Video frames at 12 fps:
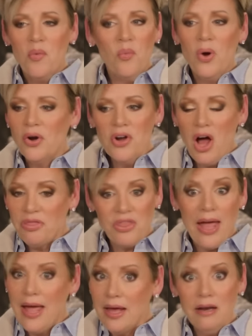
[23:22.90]
We're not
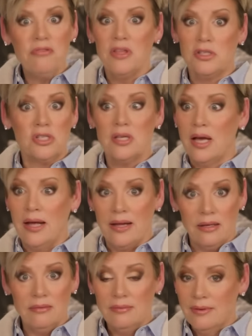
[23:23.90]
the head of this
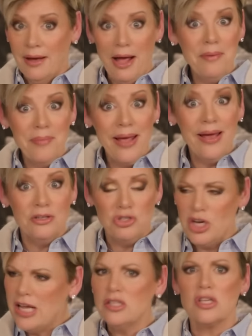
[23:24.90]
thing. Amen.
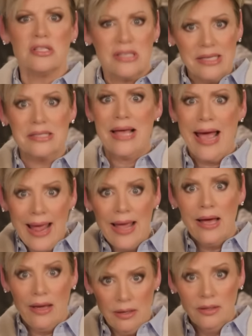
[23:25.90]
Jesus is the
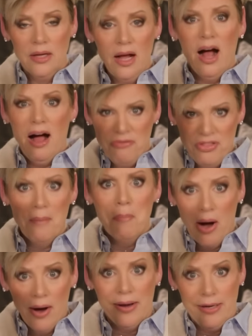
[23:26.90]
head of the
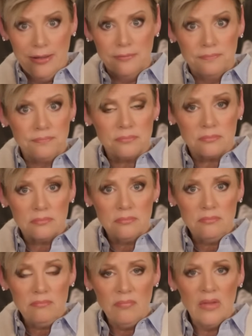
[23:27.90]
body.
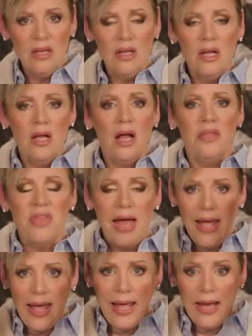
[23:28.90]
The
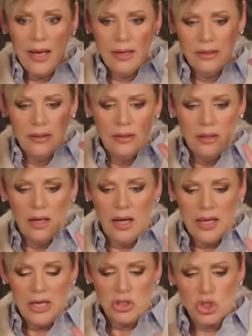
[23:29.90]
head
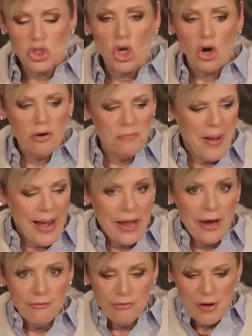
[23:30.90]
is served by
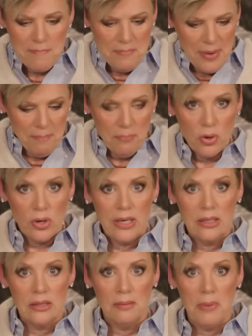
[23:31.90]
every member
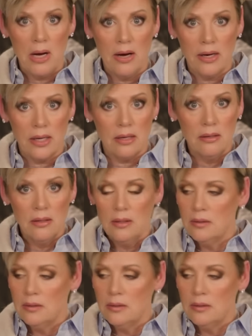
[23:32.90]
in the body.